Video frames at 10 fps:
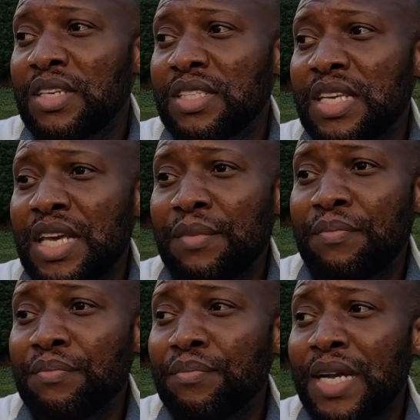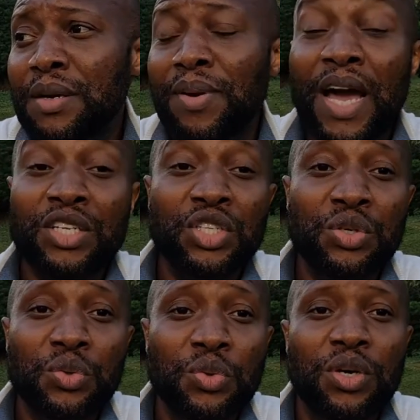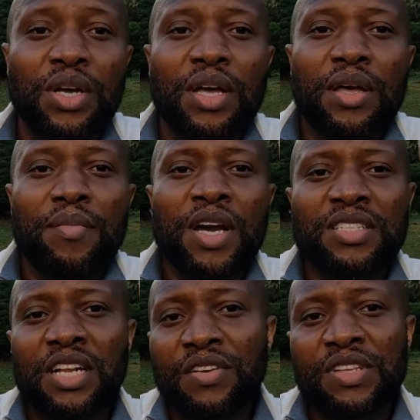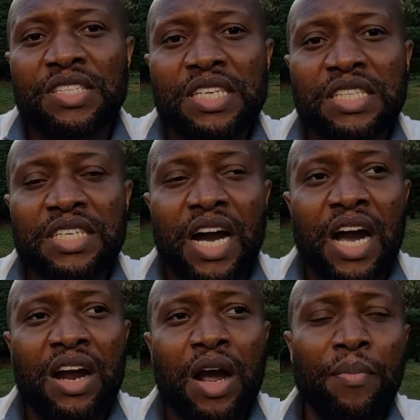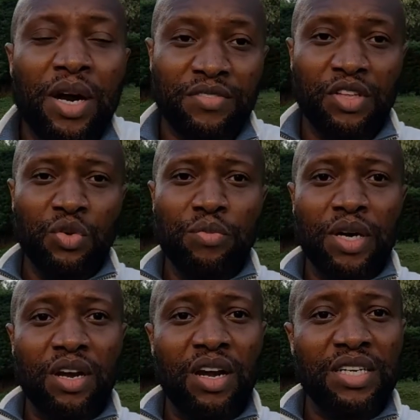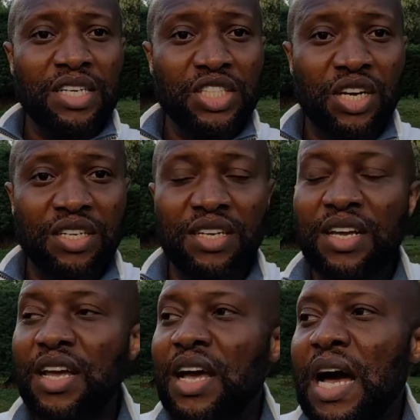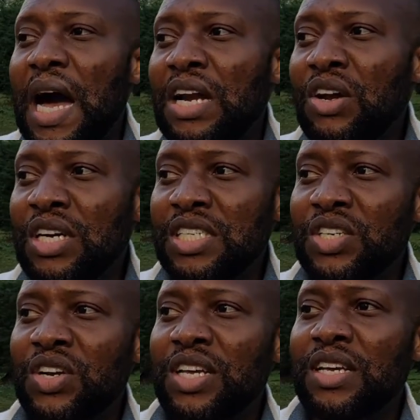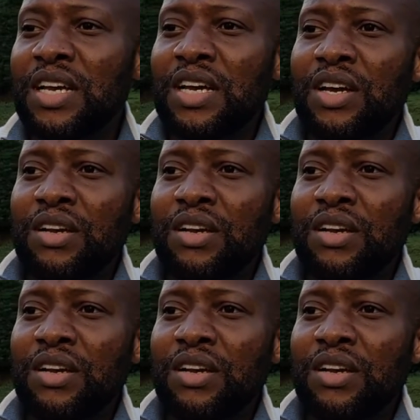The same might apply to you, because a lot of these things are a part of the human condition and not necessarily